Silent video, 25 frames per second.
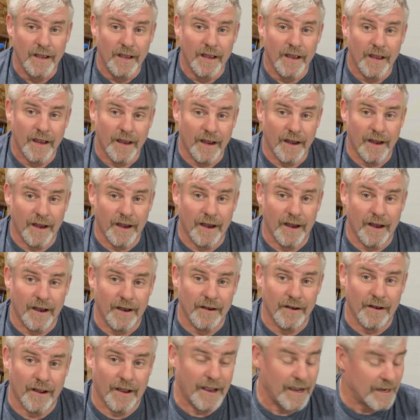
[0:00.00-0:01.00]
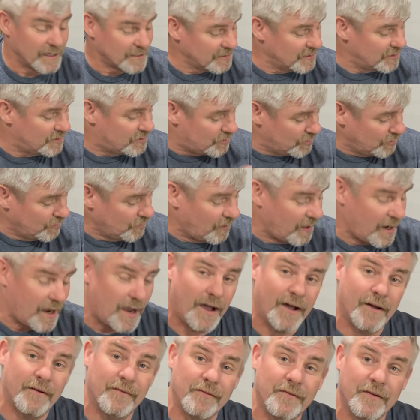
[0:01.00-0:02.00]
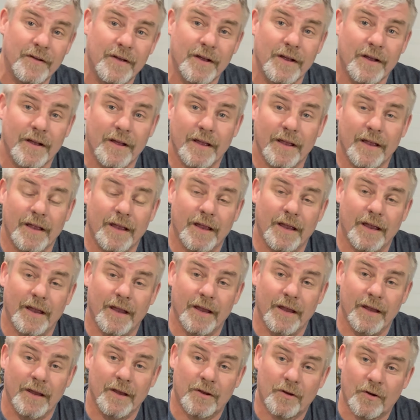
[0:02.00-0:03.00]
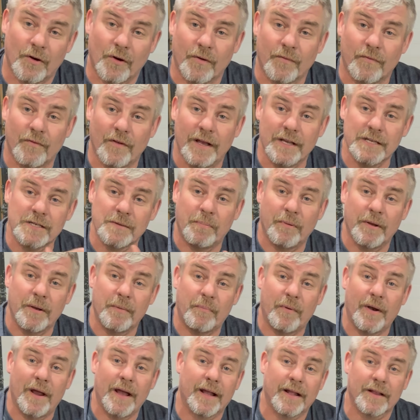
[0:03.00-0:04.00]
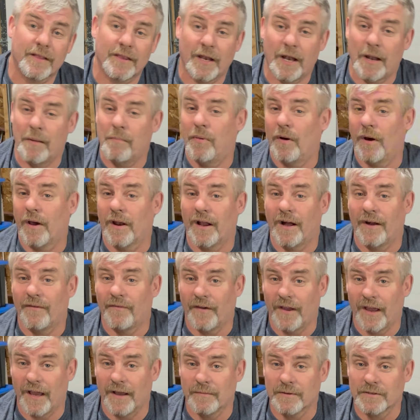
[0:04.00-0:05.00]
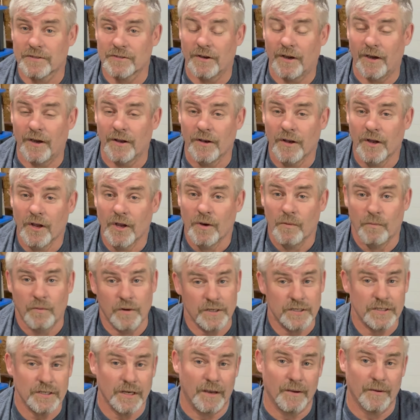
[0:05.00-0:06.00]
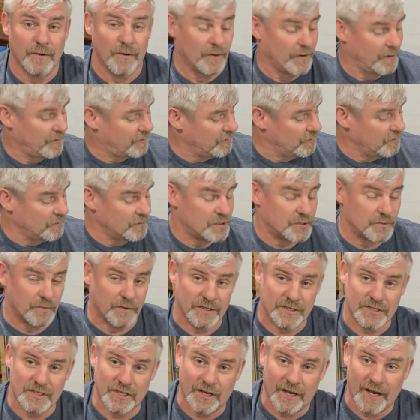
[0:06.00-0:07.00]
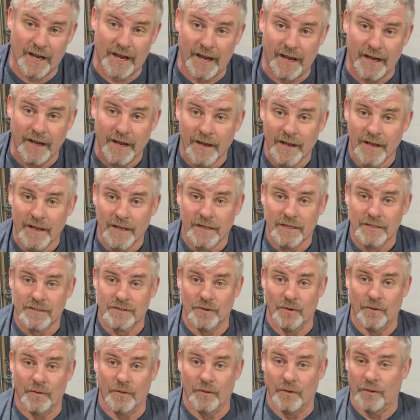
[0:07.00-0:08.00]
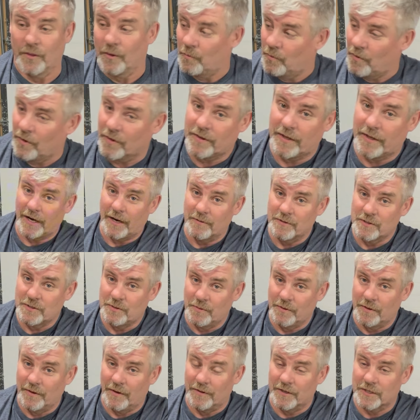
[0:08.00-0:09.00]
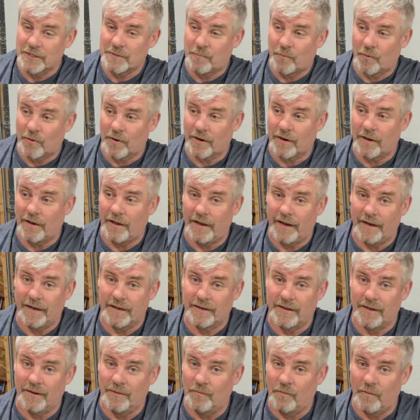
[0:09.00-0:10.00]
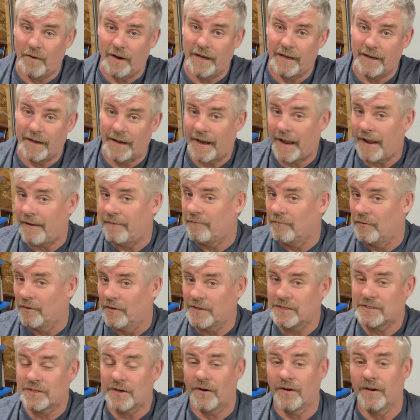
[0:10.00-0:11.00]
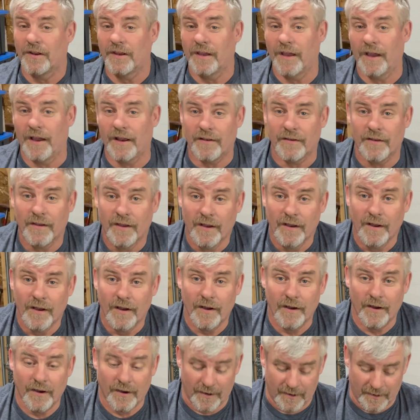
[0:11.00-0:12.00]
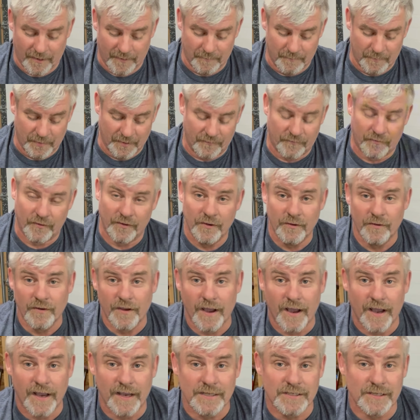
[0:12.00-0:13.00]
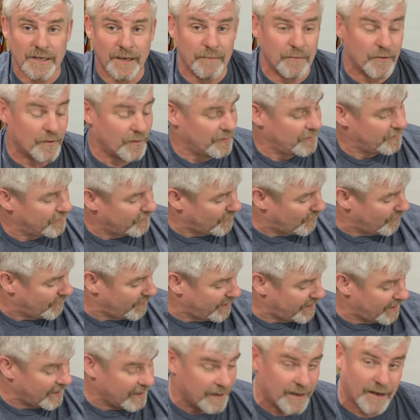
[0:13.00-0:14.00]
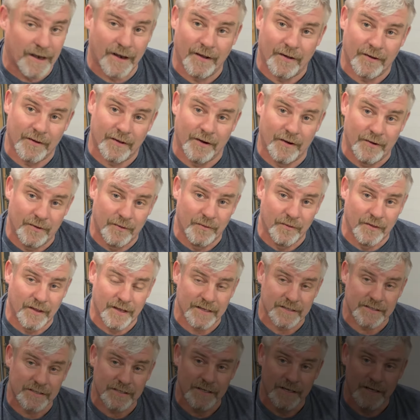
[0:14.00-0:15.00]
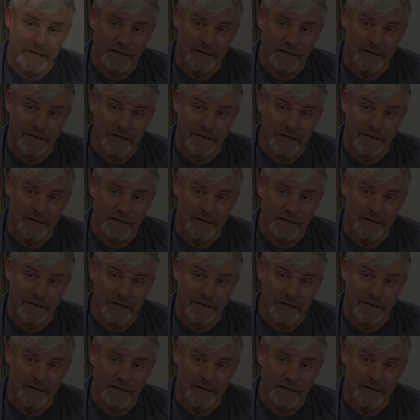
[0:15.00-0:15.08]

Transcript: And I actually do have a curved license plate bracket that I bought off of Amazon, which I'm going to switch today. So the work was doing on the Sport Glide can wait. I haven't really started yet. But for you guys, I'm going to go ahead and I'm going to do this.